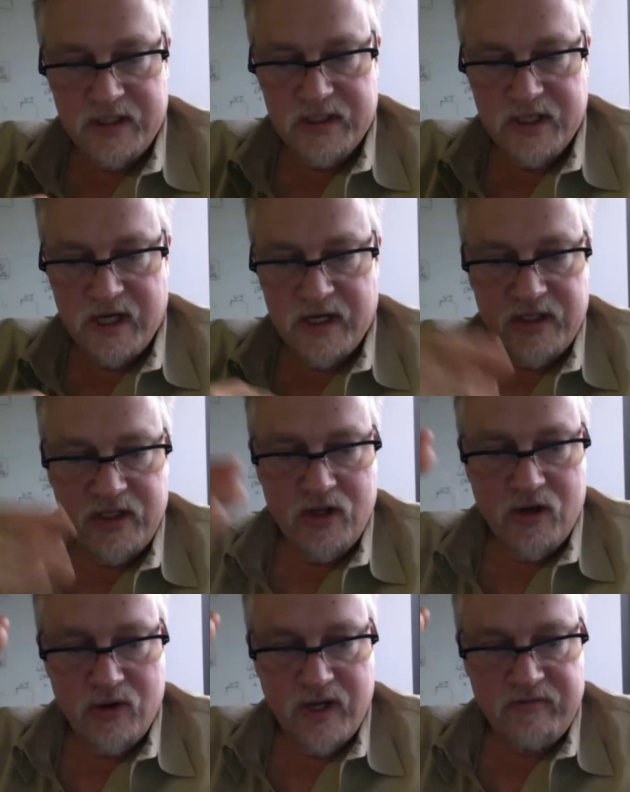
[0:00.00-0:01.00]

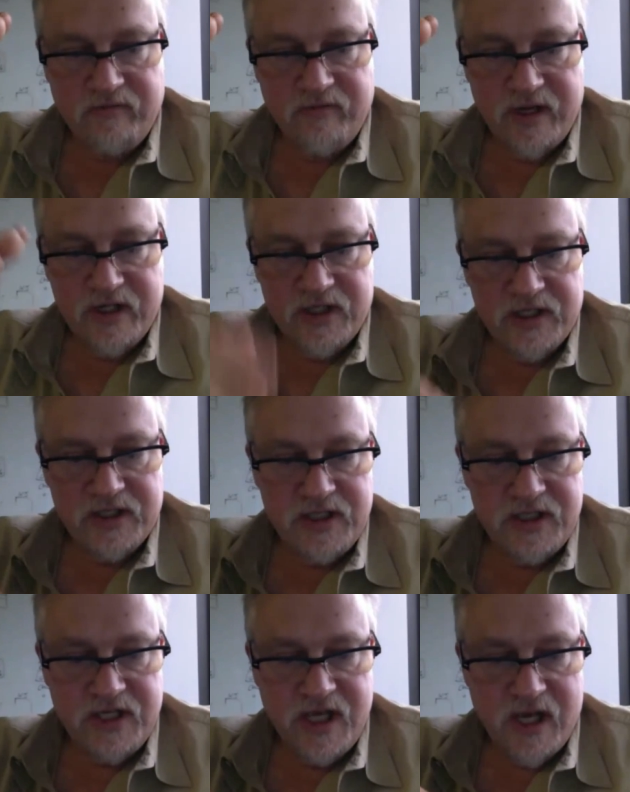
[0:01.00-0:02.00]
it finished its
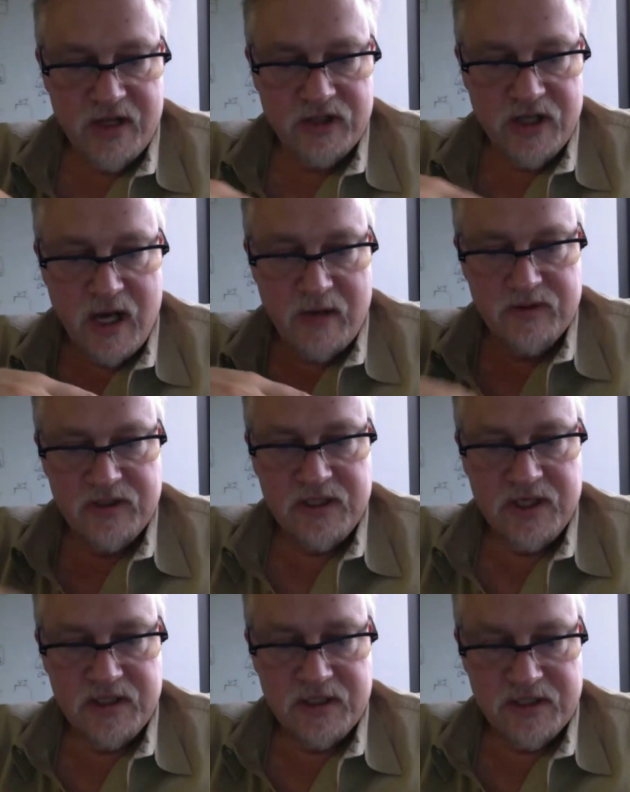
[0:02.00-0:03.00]
ETL job,
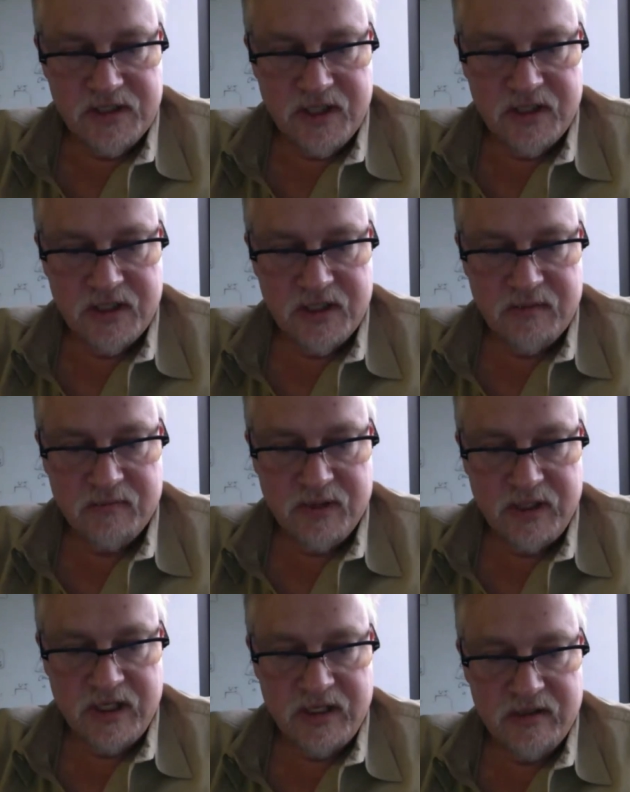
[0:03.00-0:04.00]
sent a send
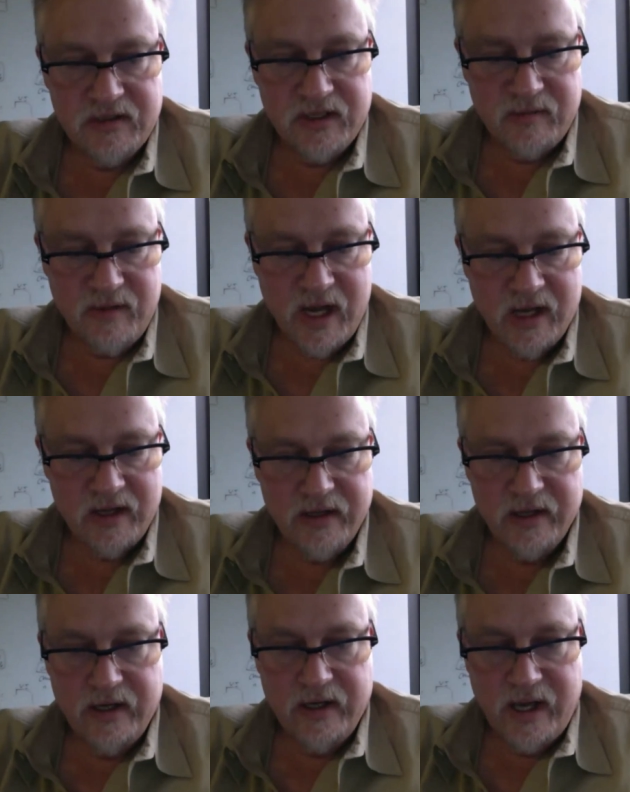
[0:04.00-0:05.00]
complete command,
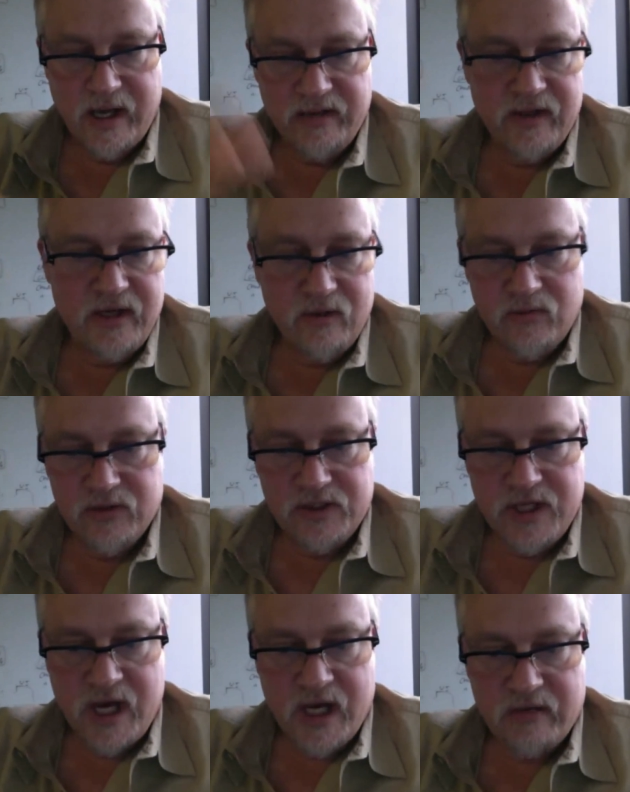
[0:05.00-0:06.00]
and then it was
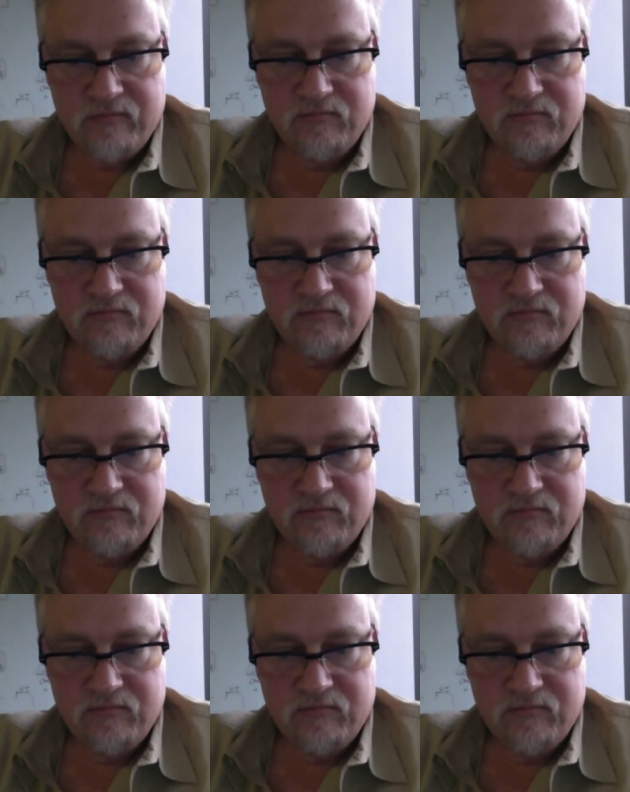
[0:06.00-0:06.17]
done.